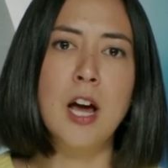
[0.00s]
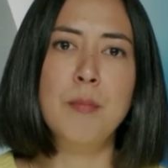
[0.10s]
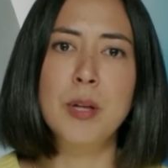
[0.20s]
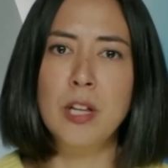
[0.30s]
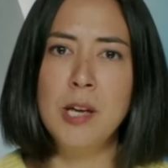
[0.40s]

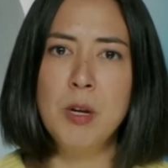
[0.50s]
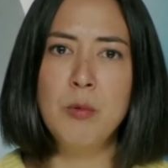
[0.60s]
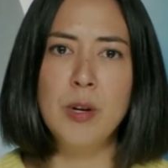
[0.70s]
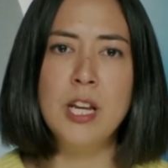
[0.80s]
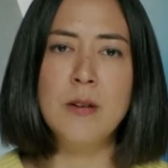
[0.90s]
Bill Hinman,
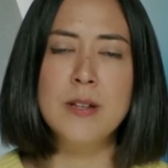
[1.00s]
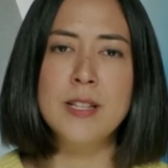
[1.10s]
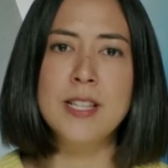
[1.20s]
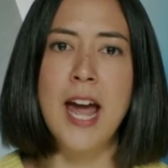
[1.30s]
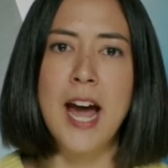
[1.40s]
when he
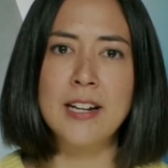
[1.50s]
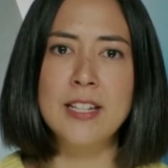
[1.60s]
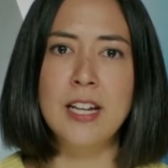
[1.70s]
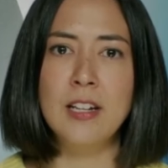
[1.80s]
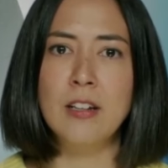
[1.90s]
was
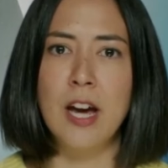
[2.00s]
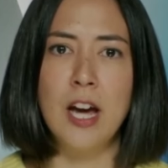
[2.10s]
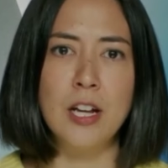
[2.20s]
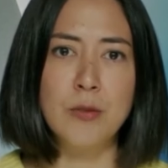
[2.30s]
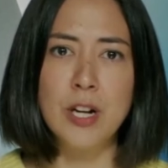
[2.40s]
acting
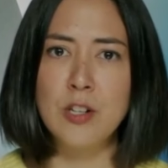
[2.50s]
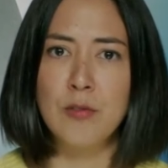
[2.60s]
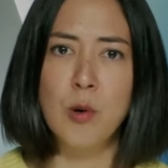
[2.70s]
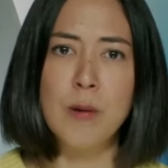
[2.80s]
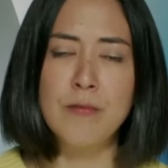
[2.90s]
director
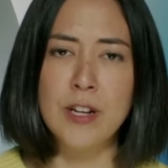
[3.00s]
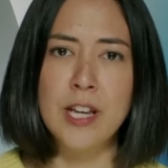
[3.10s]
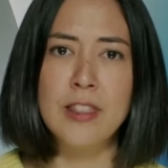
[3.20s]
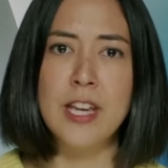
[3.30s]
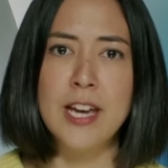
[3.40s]
of CorpFin
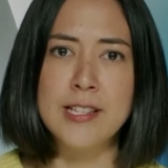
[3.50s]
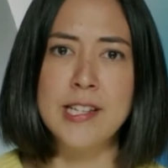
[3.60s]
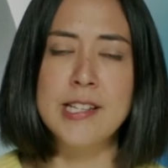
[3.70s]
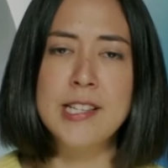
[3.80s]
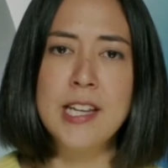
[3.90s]
at the
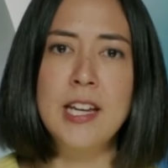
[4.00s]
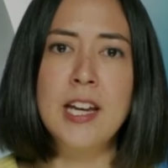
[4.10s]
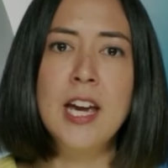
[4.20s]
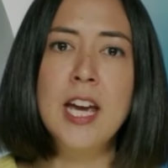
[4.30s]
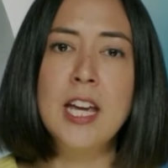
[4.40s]
SEC,